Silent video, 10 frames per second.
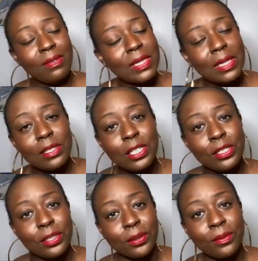a sister
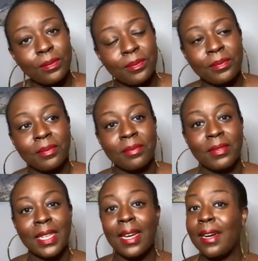too,
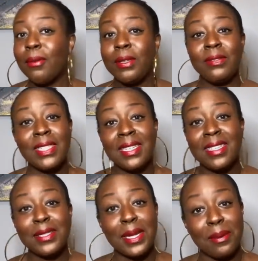and I would have done the
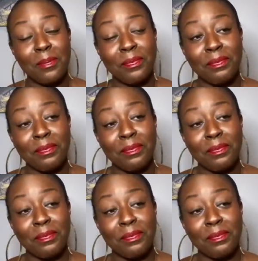same.